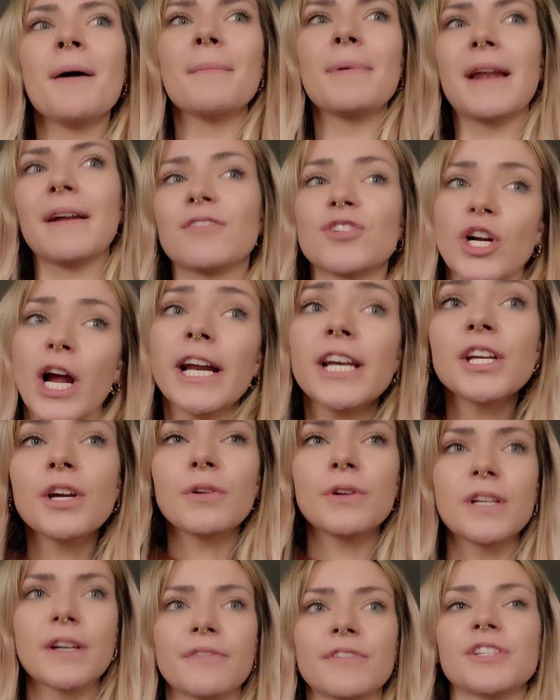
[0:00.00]
But I've tried to
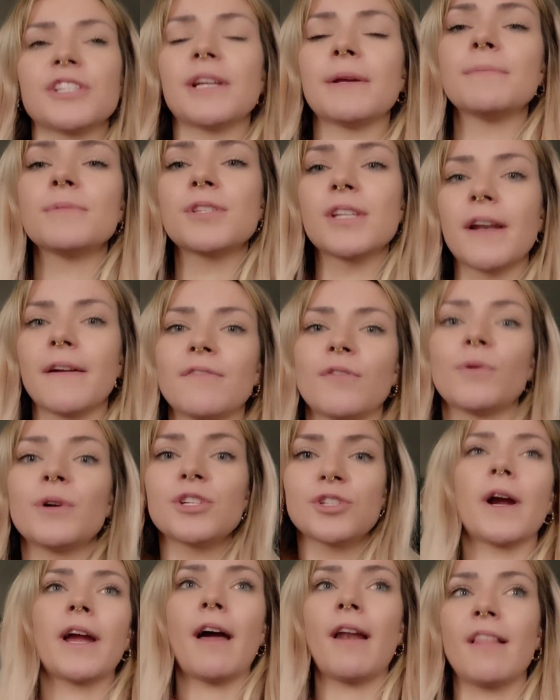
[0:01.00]
go to different gyms and I've
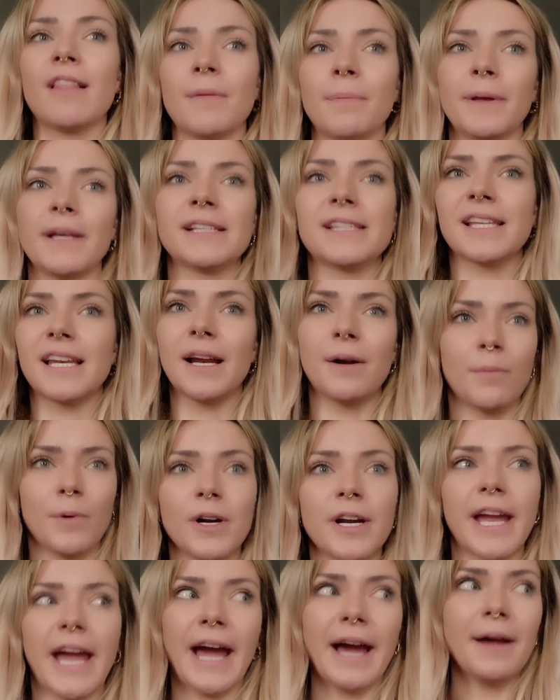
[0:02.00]
always worked out at the place that I
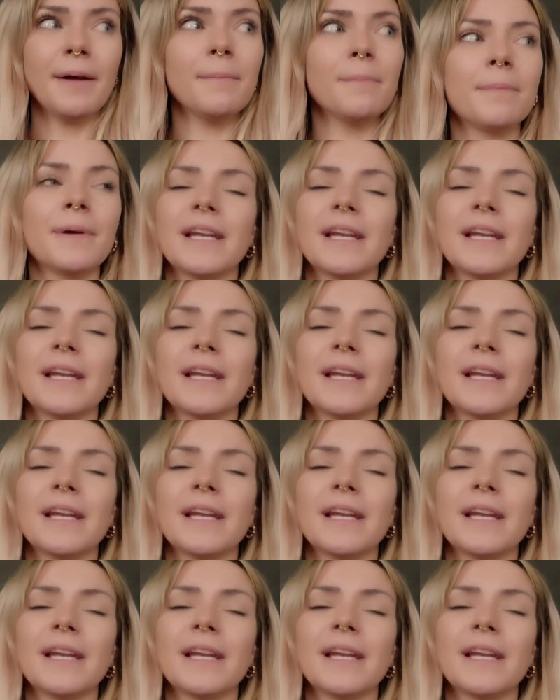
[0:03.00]
work at,